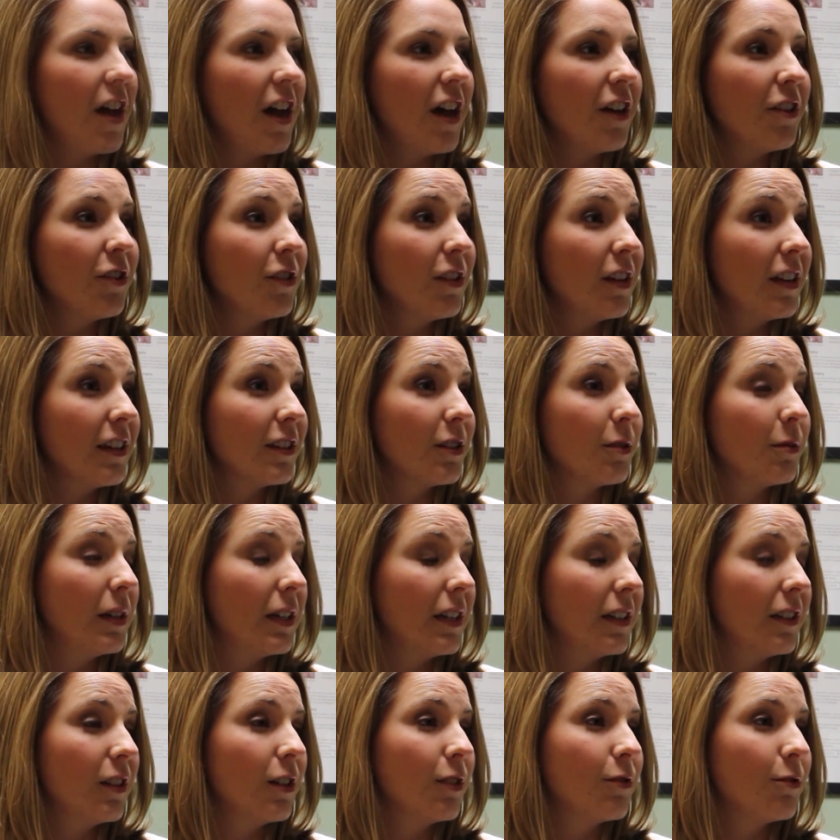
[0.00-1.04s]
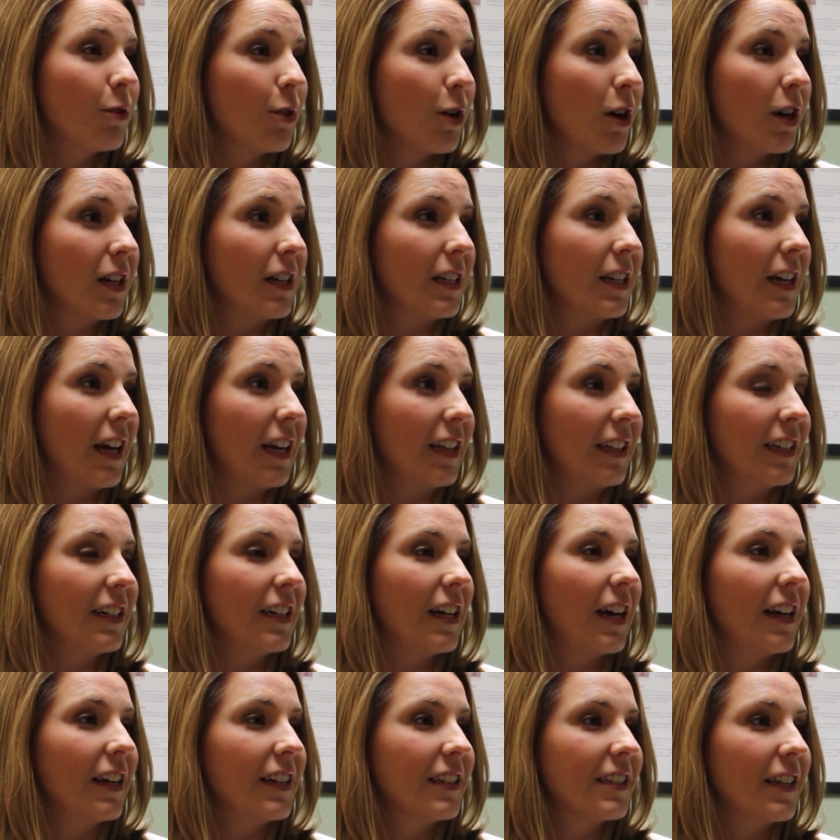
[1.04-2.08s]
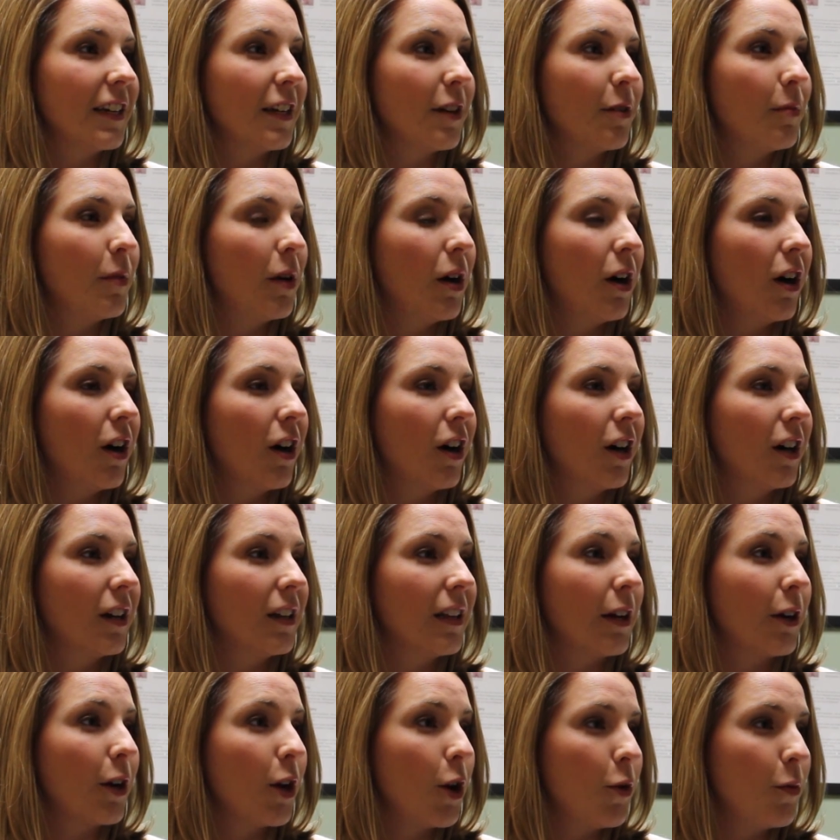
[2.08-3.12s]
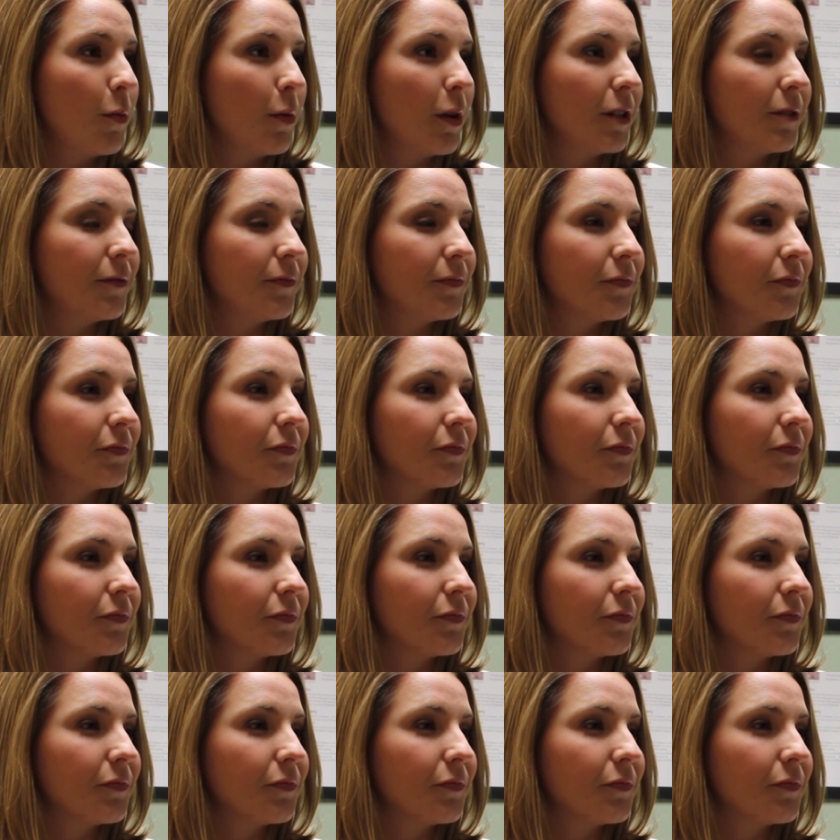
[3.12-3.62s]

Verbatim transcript: Other things that we can look for on a dilated eye exam are glaucoma.